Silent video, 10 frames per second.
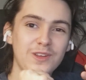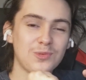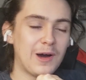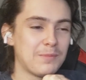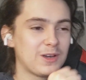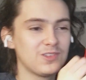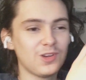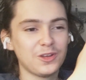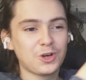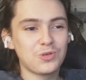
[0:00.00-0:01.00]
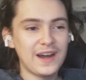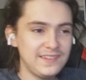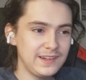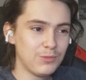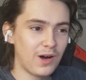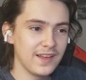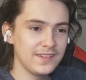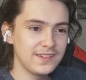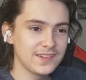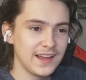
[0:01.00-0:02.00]
as well because on the crazy
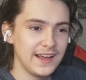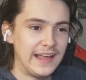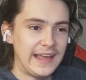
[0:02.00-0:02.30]
ones,